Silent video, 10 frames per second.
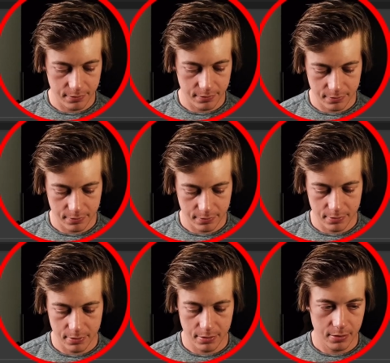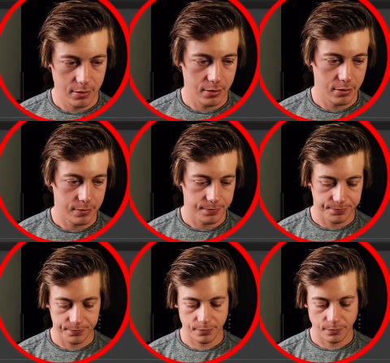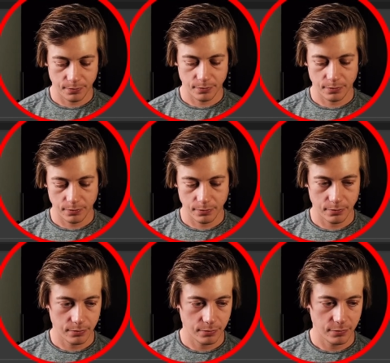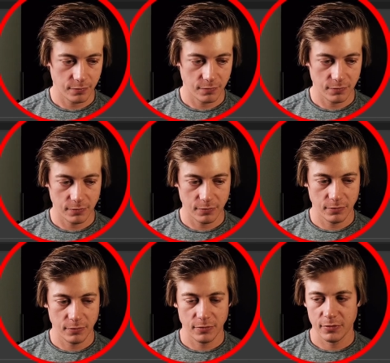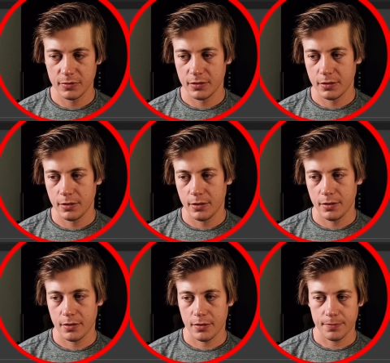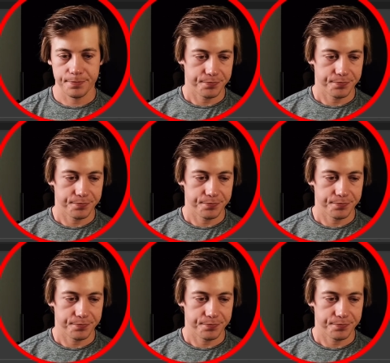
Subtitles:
(silence)